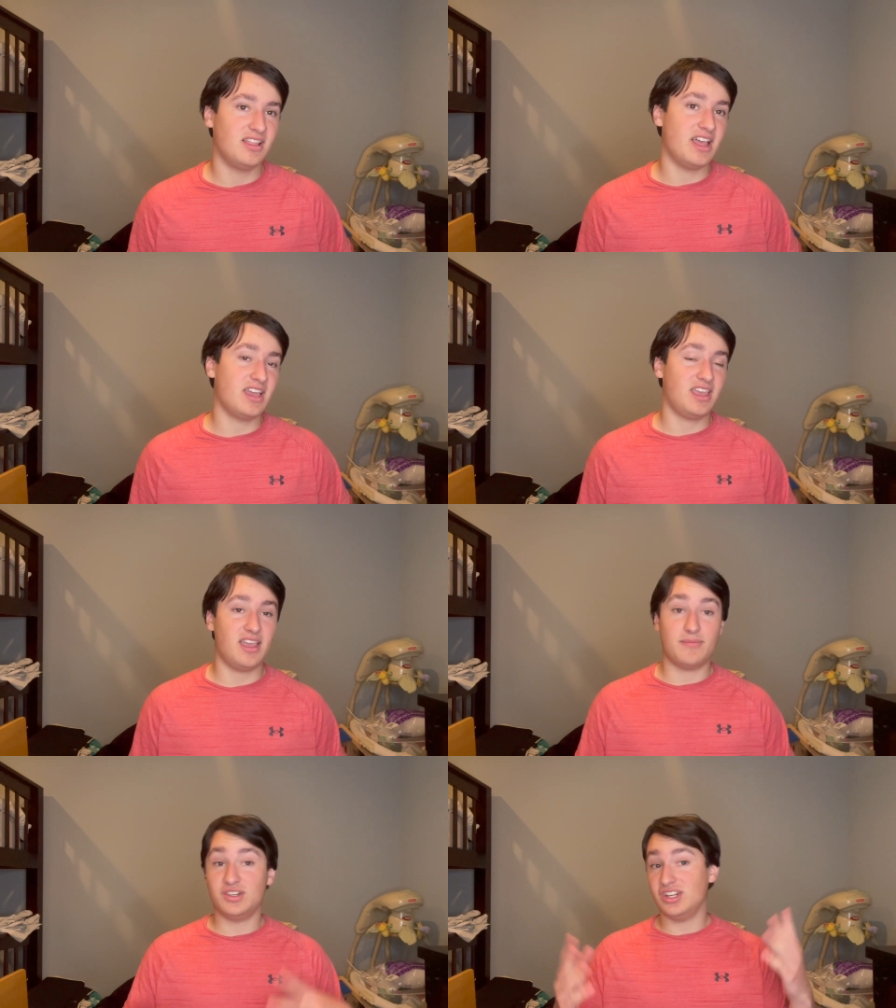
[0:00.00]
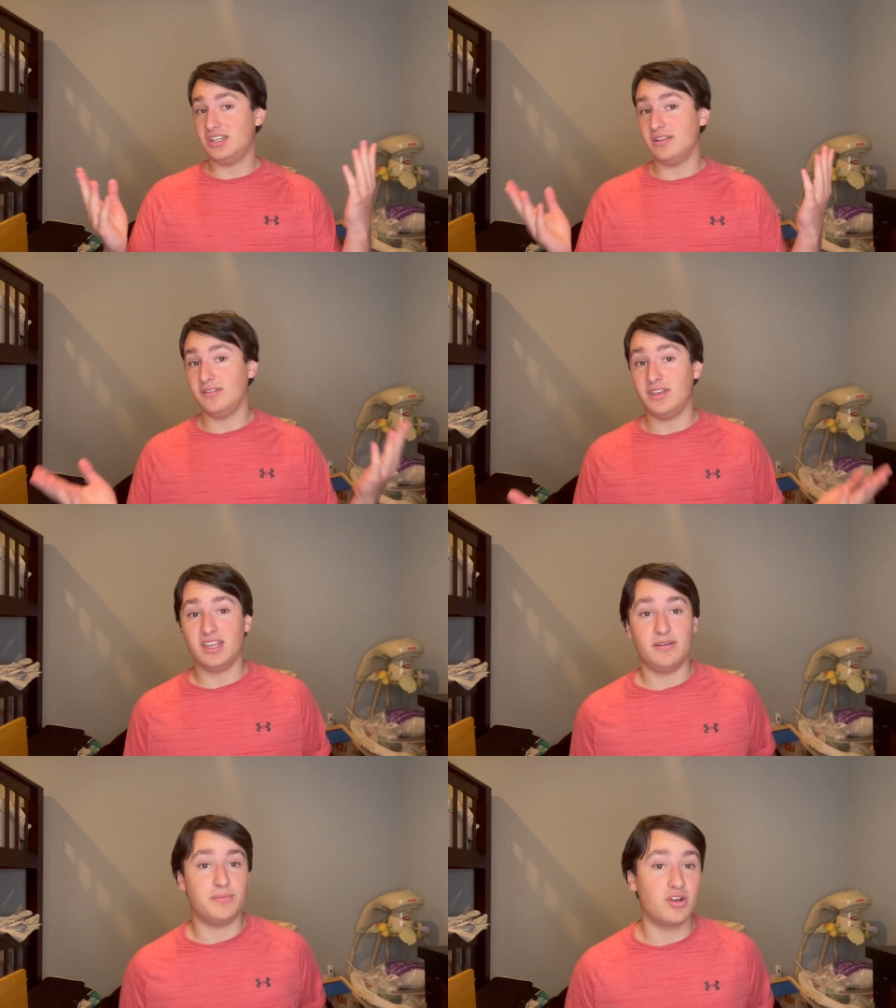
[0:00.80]
Like
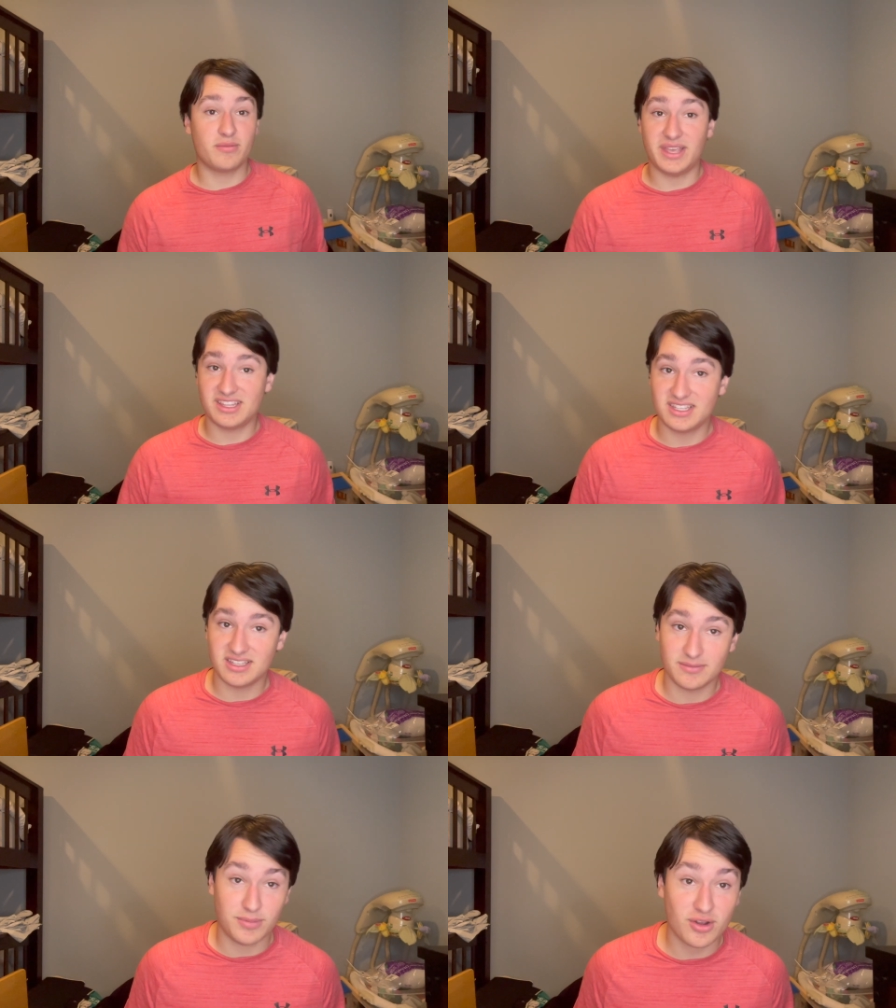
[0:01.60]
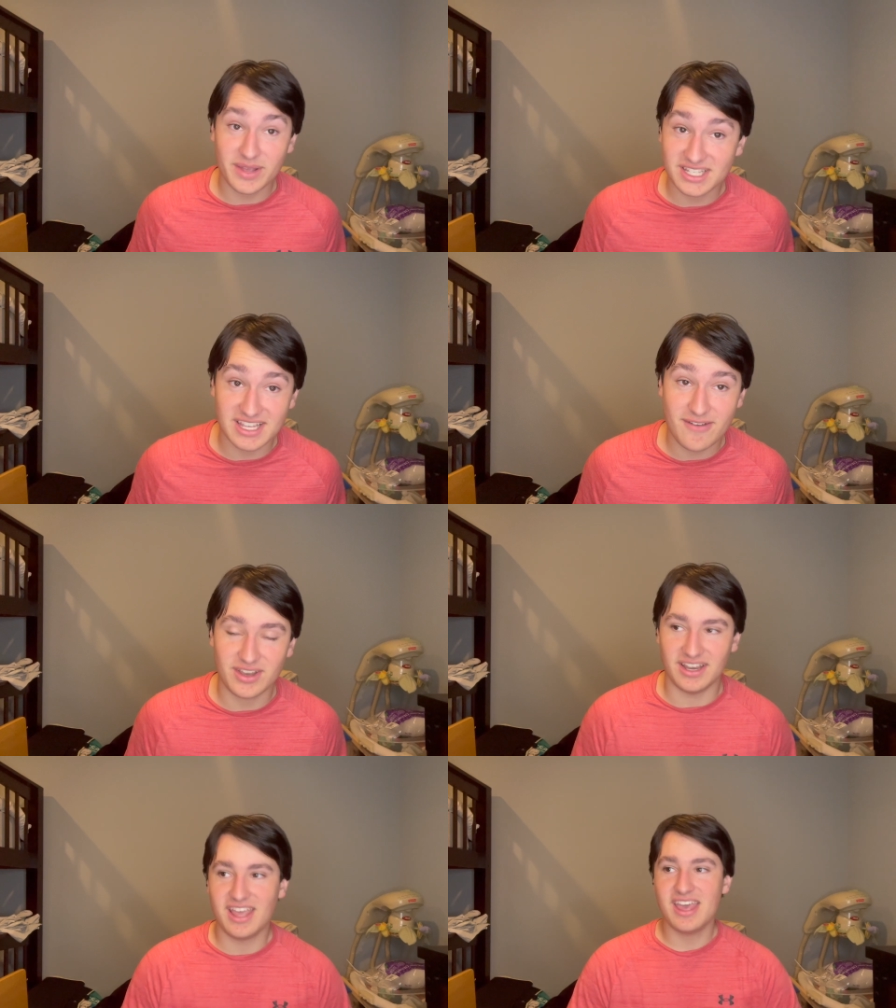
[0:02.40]
MandJTV, Pokemon, Pokemon
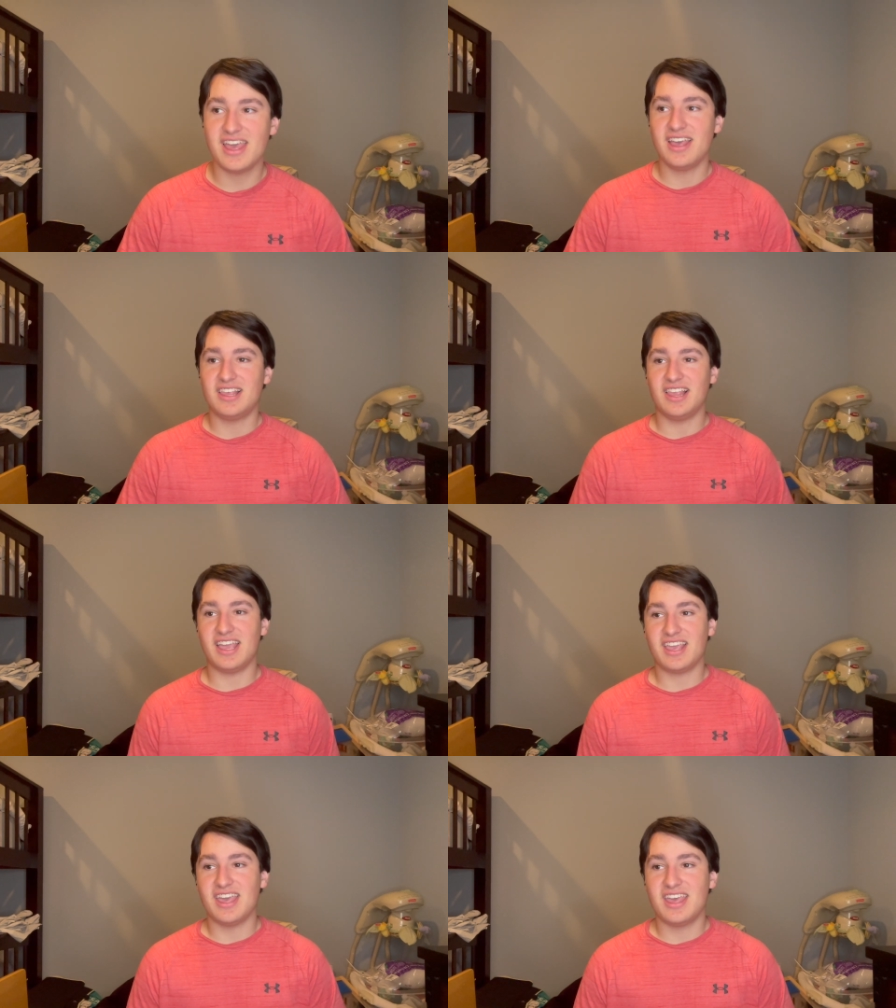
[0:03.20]
7. Like,